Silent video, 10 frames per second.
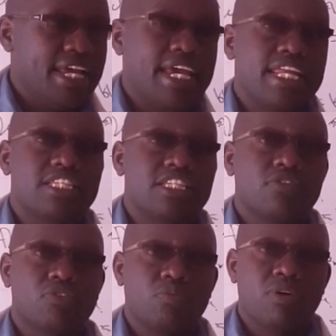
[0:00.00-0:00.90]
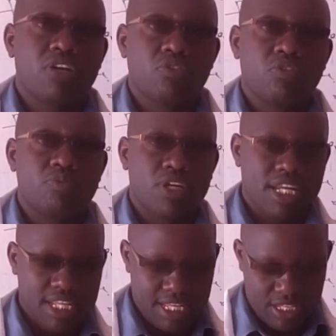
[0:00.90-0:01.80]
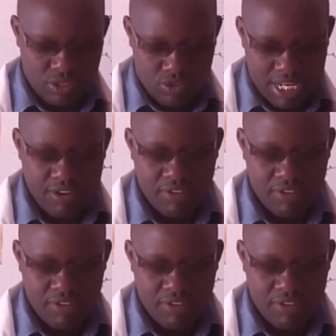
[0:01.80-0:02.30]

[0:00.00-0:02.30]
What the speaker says: one form to another. So, like for example,